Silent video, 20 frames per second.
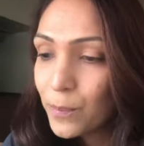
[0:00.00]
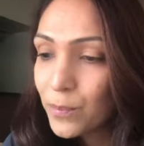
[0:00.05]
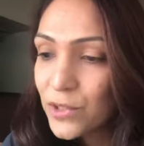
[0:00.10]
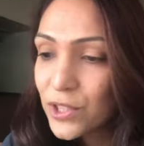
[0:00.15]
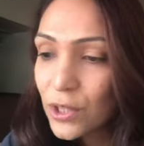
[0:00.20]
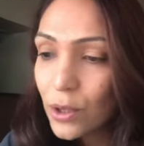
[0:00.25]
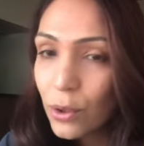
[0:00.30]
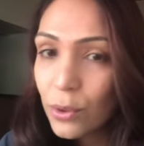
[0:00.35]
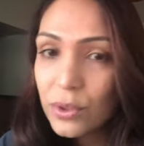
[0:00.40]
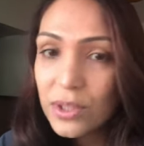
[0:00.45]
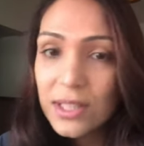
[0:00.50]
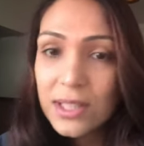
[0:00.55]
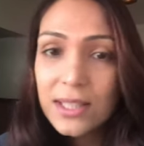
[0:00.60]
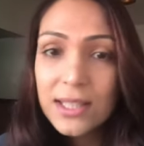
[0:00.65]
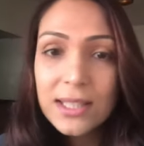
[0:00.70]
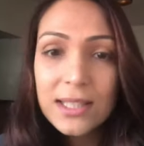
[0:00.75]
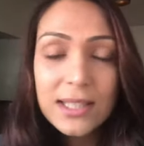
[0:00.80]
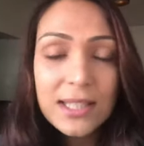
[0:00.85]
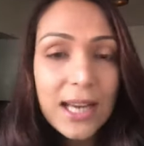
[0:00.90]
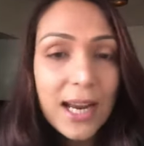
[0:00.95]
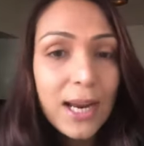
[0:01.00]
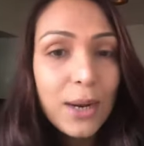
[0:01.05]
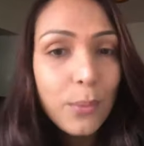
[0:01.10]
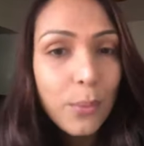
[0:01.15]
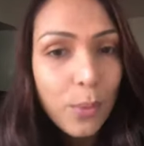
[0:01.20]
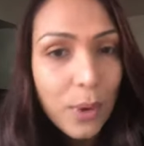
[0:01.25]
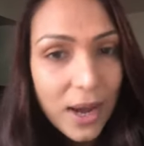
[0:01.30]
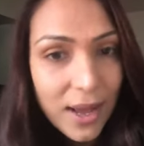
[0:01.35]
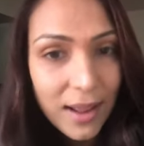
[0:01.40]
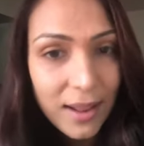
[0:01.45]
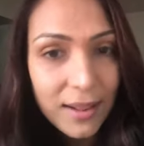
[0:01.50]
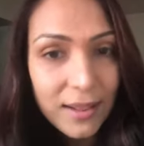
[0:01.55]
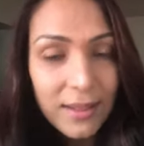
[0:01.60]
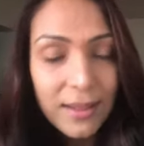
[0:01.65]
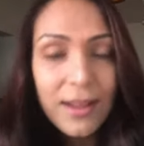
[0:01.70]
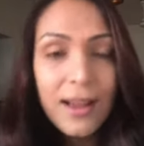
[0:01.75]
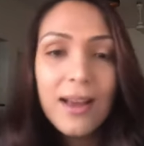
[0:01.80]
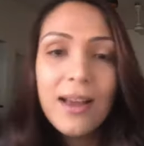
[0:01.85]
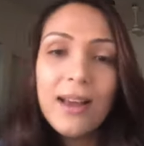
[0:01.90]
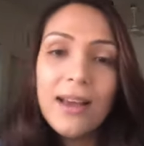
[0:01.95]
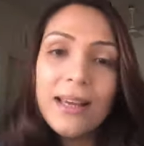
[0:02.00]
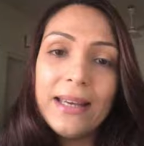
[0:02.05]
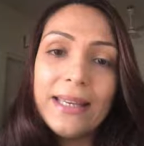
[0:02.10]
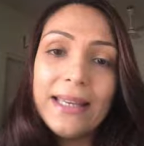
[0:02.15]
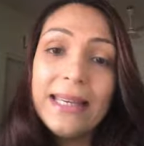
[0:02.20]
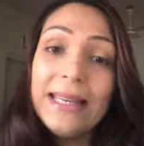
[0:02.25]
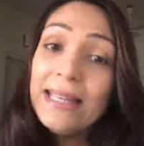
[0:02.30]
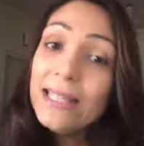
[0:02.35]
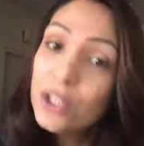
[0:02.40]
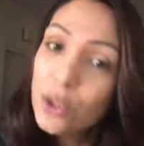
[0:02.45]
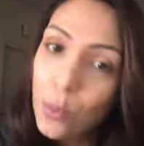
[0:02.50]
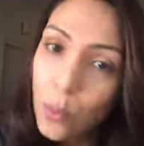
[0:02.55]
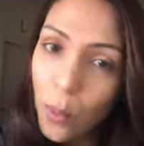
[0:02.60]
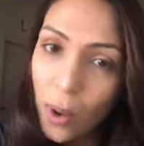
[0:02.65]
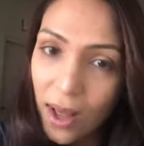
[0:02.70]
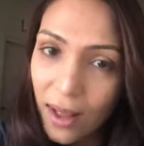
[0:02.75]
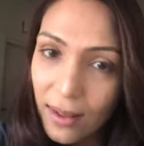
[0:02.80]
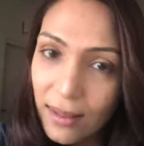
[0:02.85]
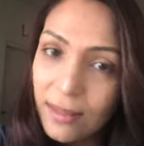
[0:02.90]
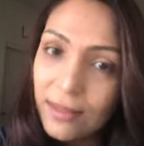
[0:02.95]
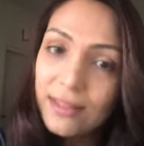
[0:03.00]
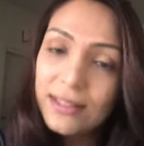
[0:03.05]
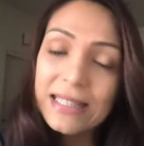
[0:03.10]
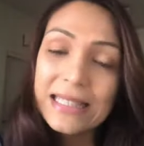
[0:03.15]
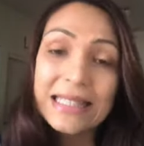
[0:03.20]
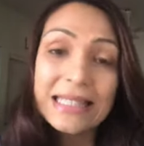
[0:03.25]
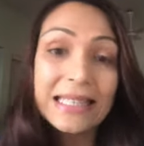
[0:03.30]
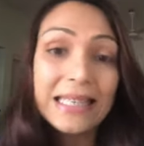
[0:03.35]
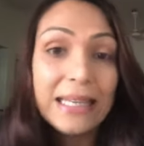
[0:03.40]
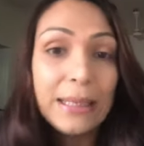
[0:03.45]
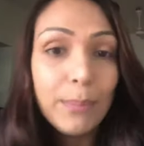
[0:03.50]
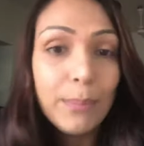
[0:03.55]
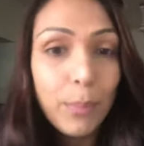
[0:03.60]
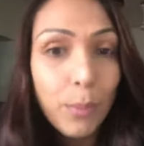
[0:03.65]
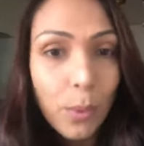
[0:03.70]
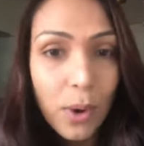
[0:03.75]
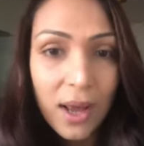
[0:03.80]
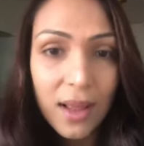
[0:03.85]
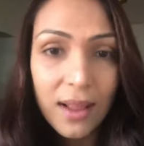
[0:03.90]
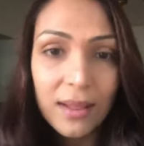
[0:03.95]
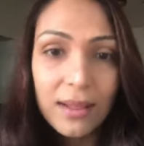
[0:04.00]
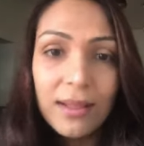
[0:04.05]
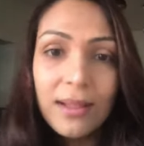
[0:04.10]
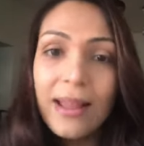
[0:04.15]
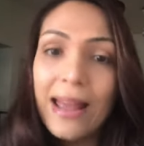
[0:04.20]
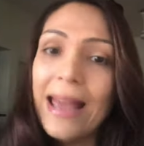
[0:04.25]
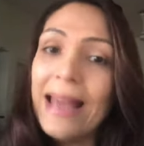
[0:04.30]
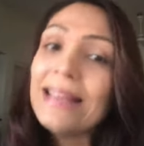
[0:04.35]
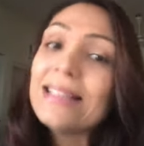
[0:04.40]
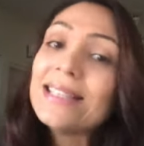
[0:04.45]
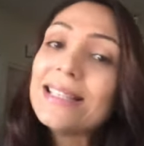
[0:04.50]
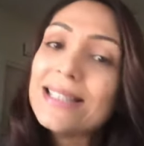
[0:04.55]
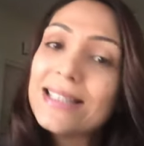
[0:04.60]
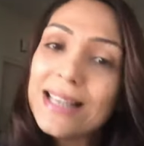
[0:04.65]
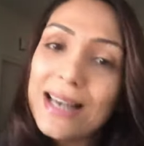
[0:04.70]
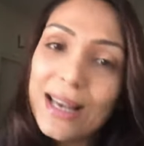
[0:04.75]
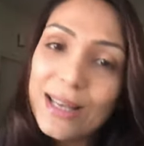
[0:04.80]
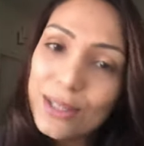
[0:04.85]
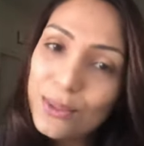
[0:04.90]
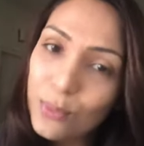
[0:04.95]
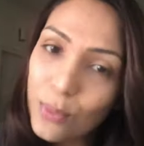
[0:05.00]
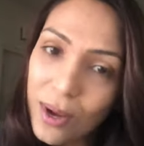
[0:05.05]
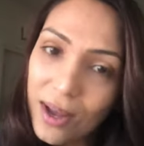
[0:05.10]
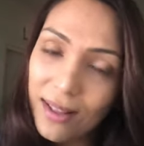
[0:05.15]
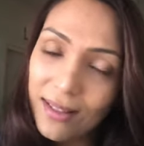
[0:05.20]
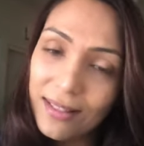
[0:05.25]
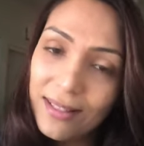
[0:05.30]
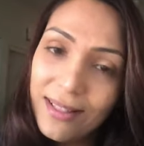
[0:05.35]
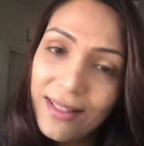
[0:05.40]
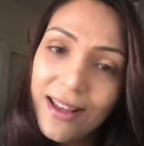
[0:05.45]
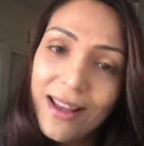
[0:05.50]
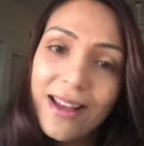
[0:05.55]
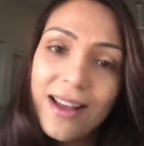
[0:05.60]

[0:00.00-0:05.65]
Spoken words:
So stay well, eat well, sleep well, exercise well.